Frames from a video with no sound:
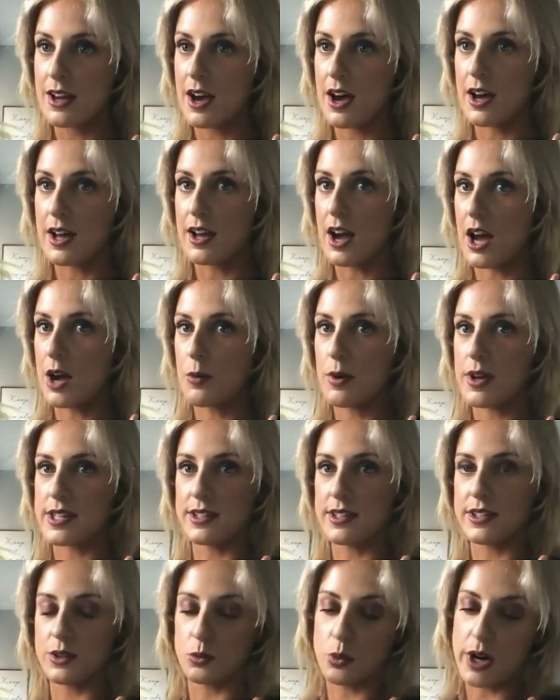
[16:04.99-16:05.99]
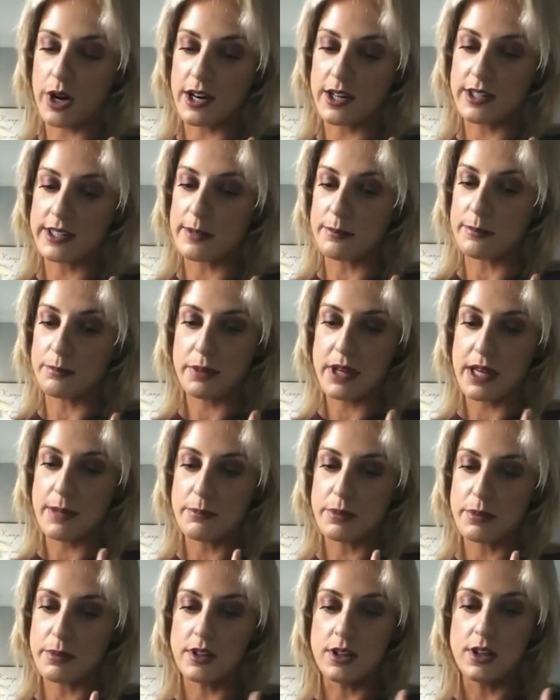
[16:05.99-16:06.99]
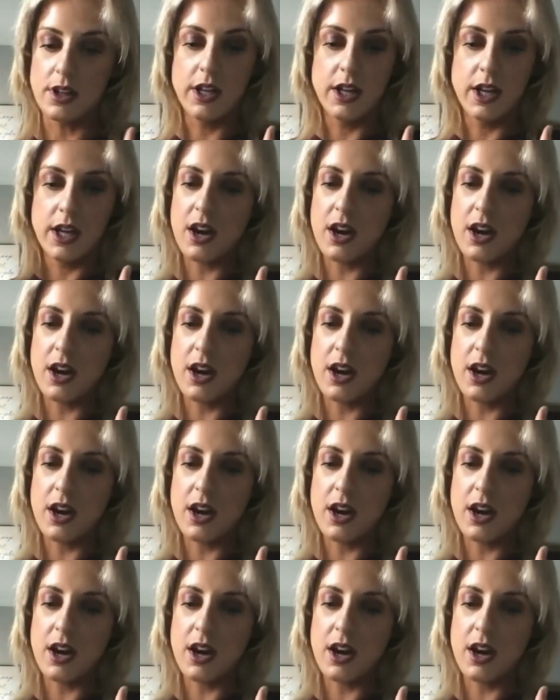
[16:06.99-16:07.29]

I wasn't aware that people,